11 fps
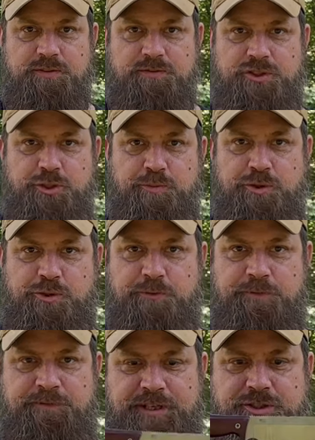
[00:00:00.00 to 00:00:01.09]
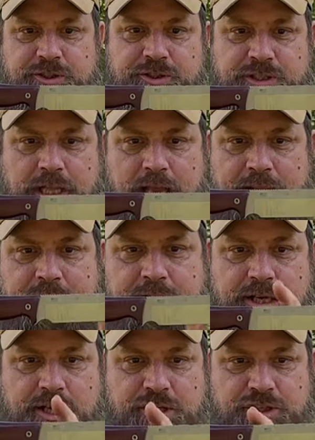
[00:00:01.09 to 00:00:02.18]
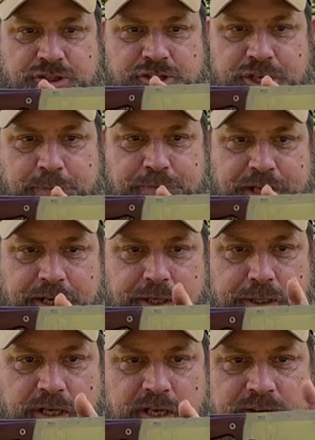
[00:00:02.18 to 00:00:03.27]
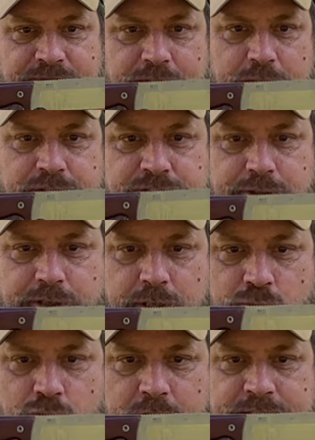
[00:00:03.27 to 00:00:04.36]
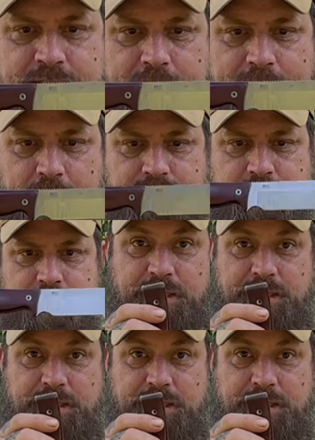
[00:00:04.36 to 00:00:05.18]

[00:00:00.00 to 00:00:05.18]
of super cool features like jimping, a ferrocerium rod cutout.